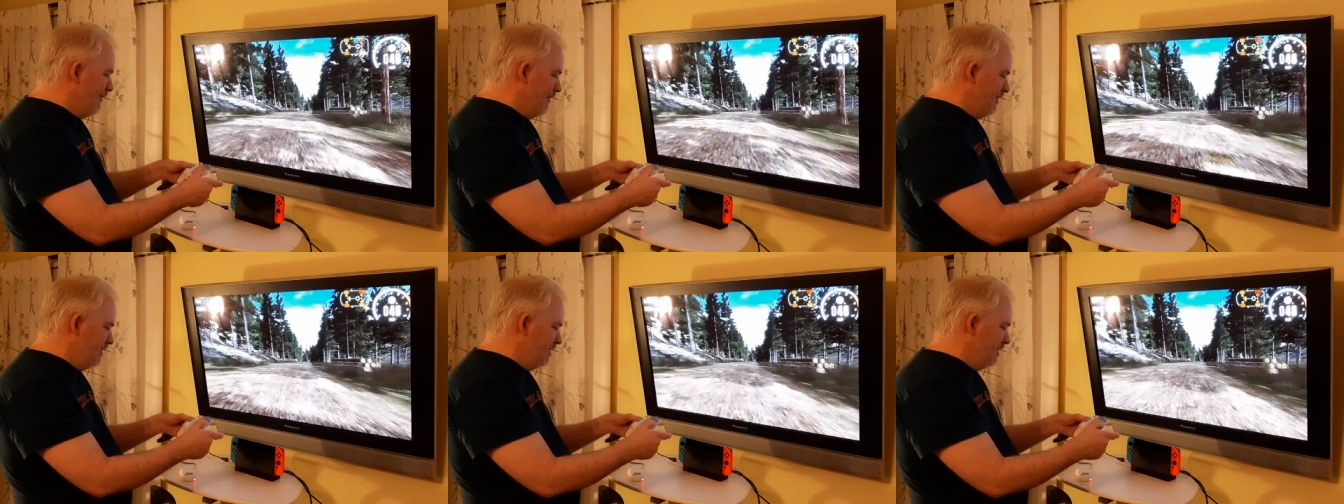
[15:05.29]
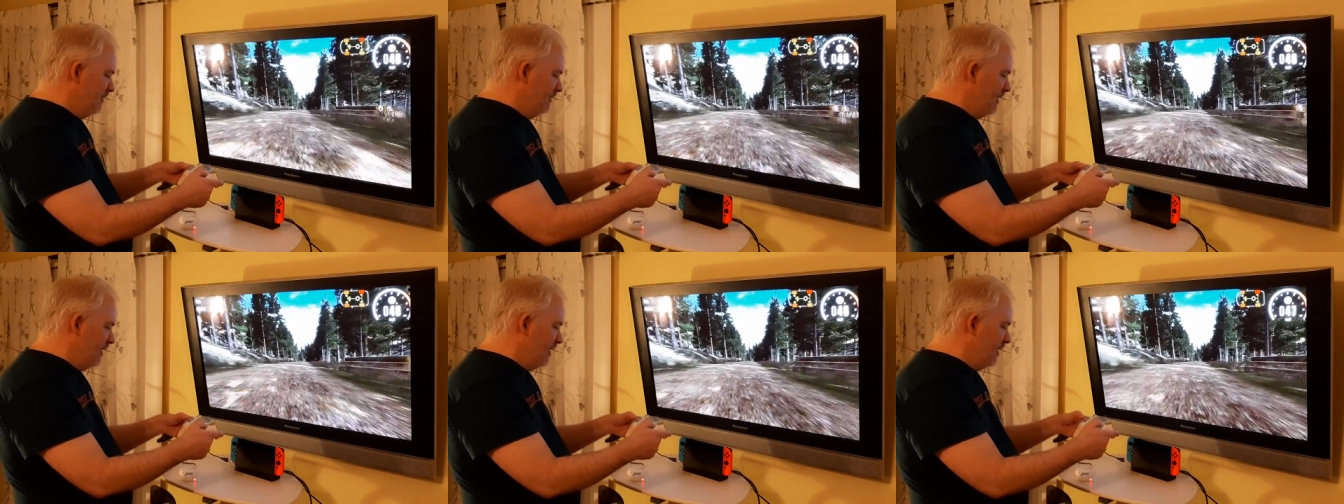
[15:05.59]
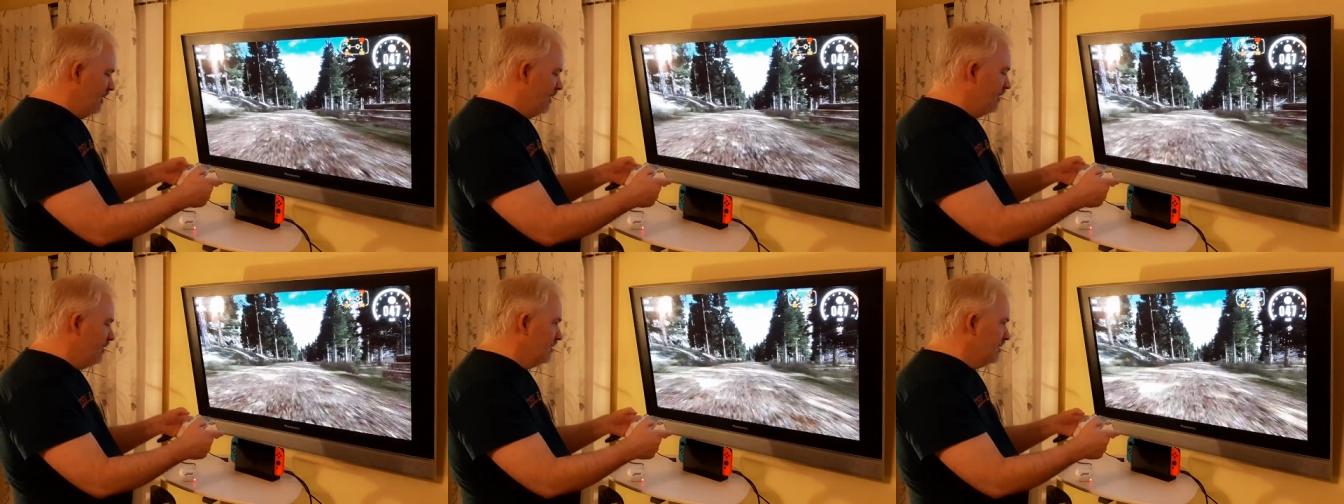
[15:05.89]
Let's see if I
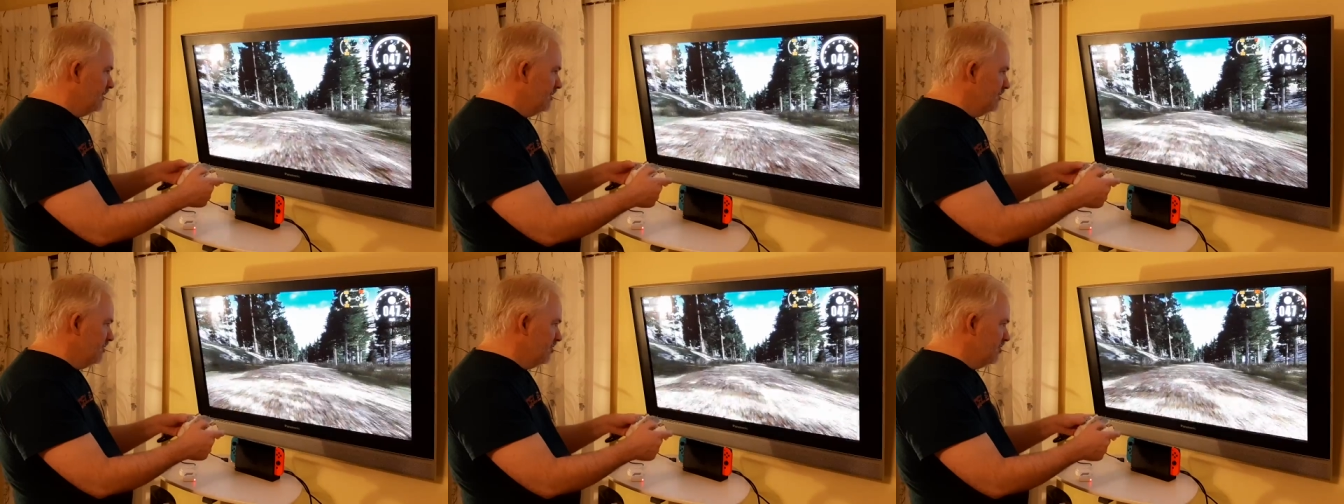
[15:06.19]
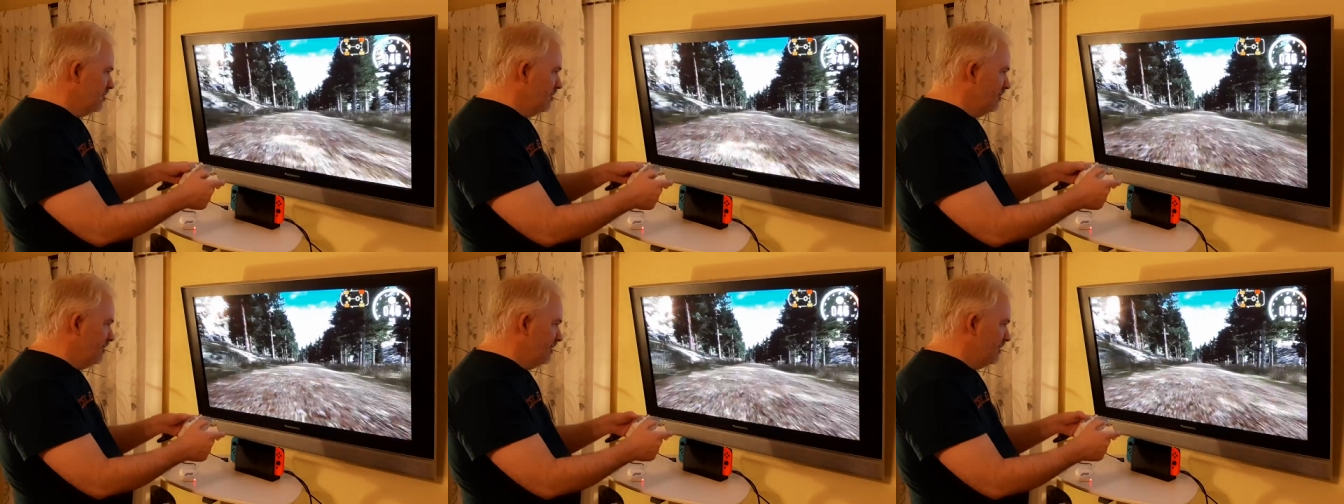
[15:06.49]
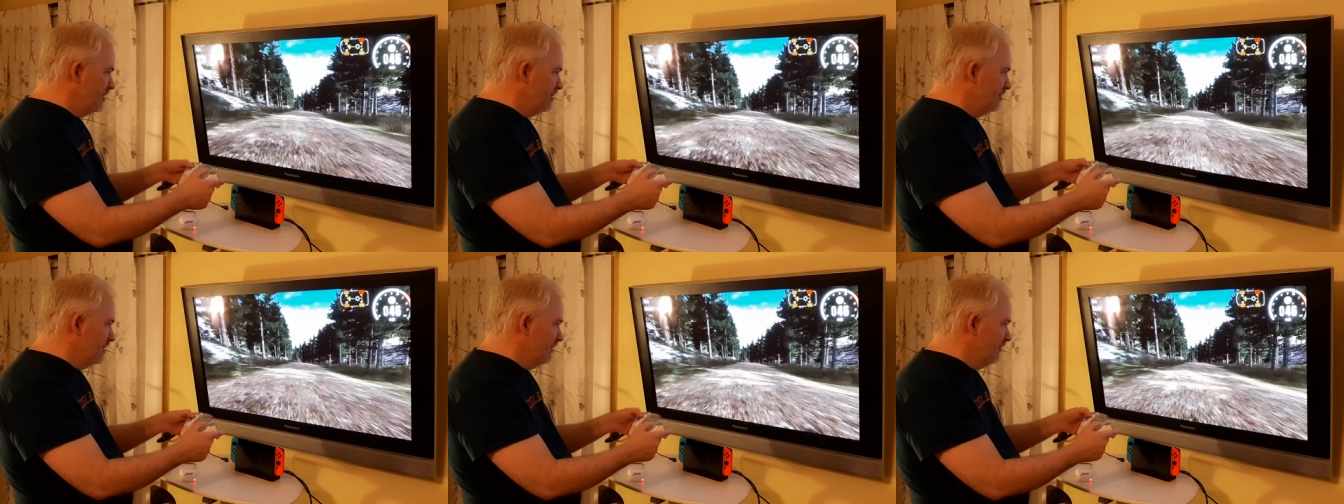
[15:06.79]
can get it to show me
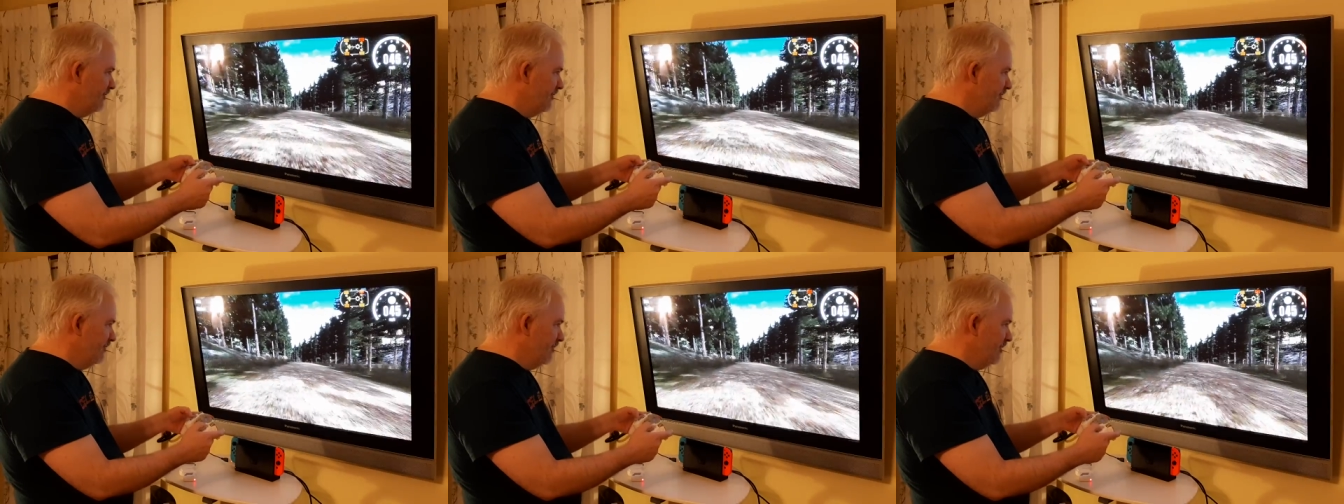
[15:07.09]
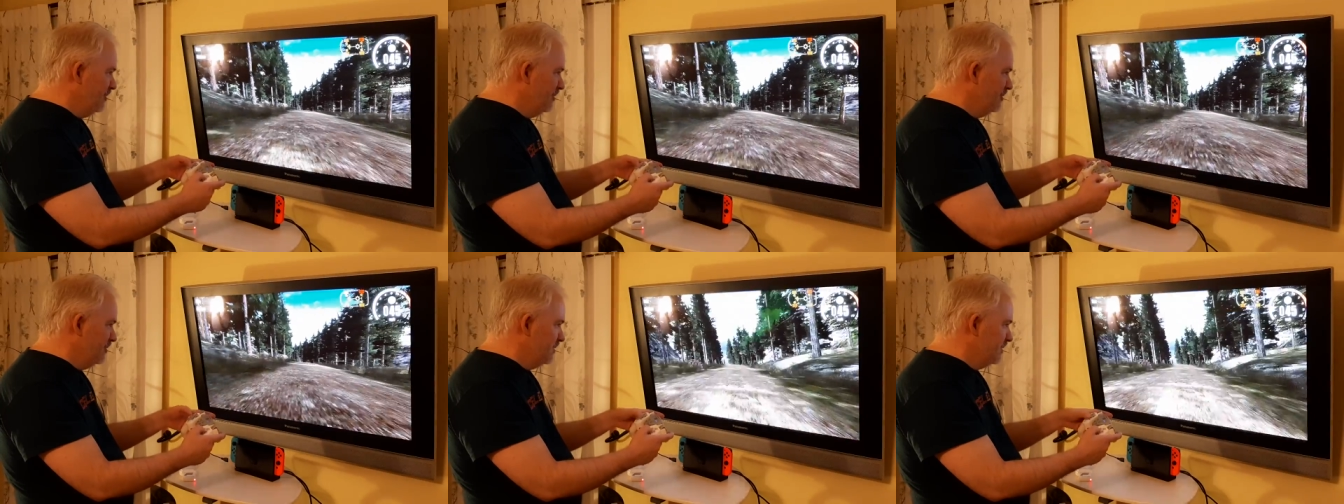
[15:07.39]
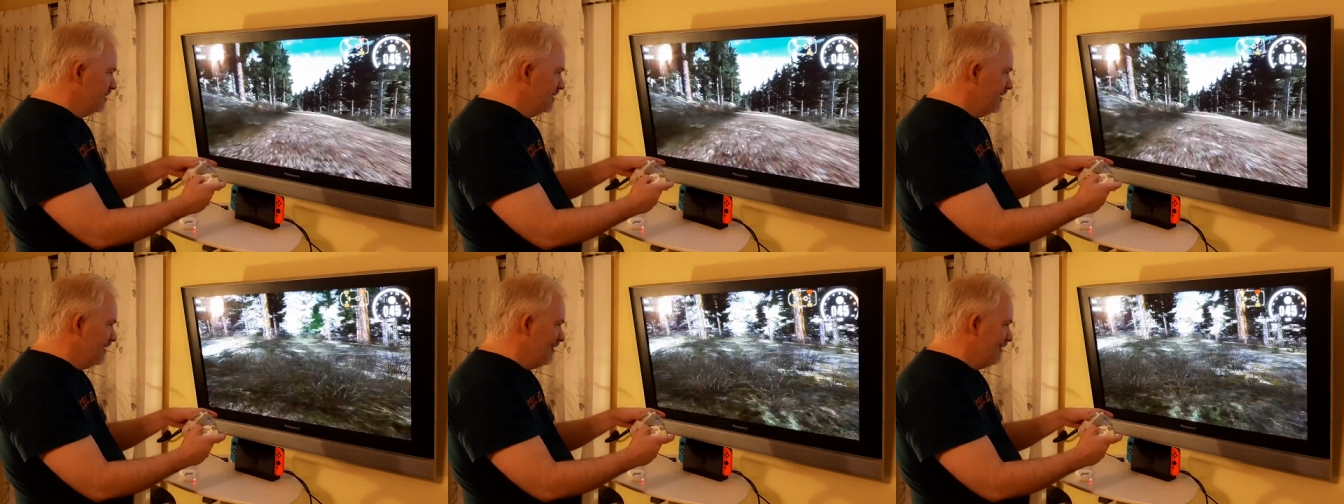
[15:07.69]
some different views.